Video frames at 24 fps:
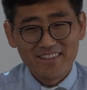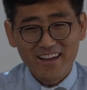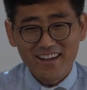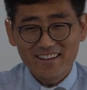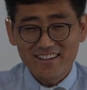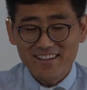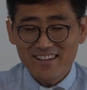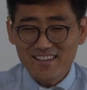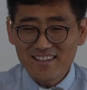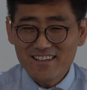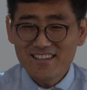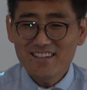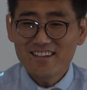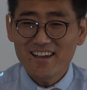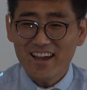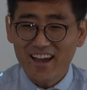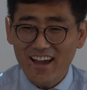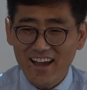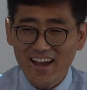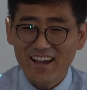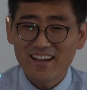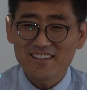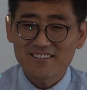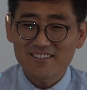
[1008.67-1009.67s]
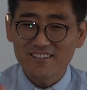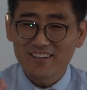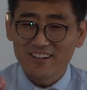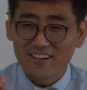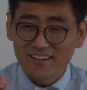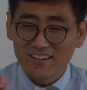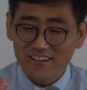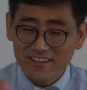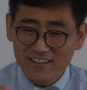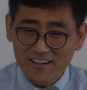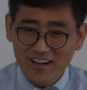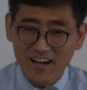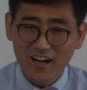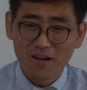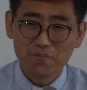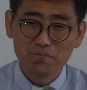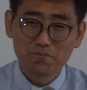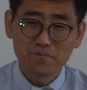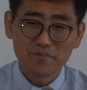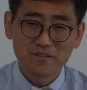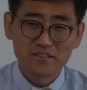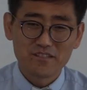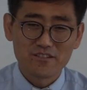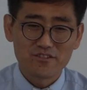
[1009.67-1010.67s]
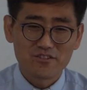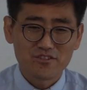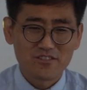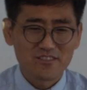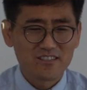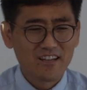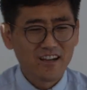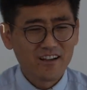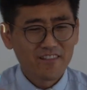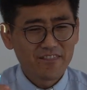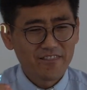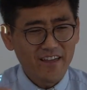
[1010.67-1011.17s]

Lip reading: that he has accomplished